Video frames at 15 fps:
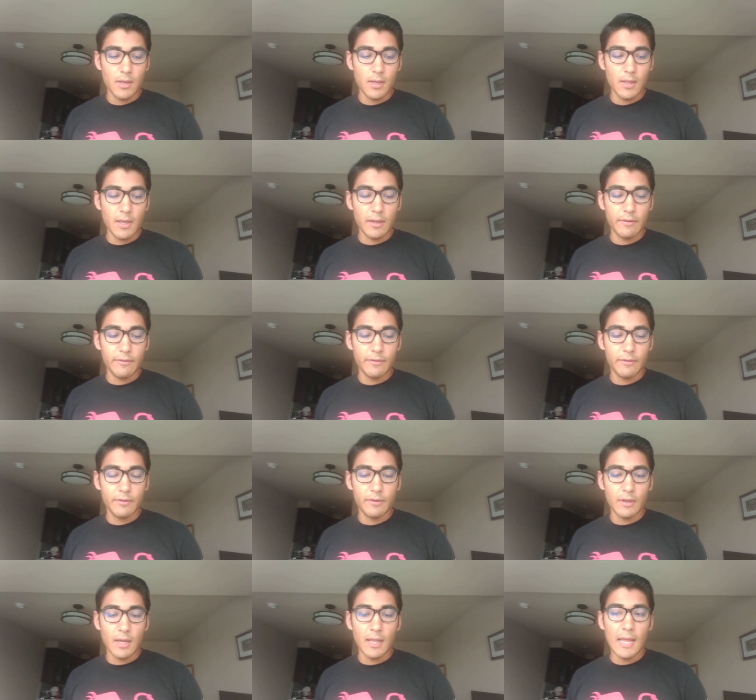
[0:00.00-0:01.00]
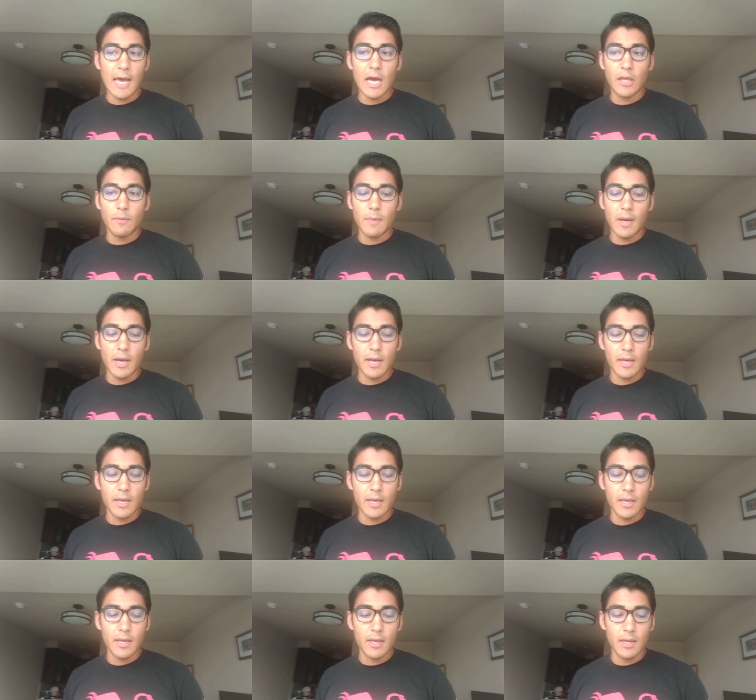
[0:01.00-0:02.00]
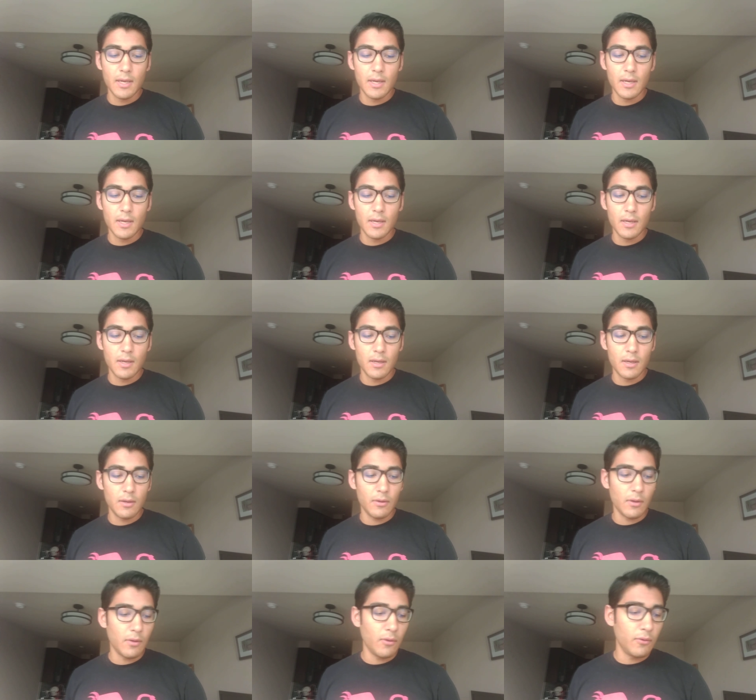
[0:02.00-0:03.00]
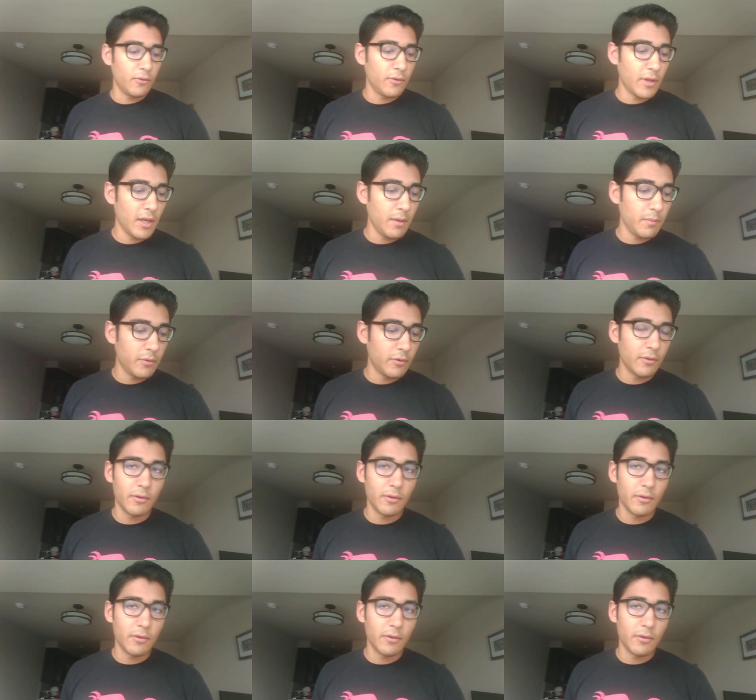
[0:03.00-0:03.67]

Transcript: and that's allowed my what are those stamps?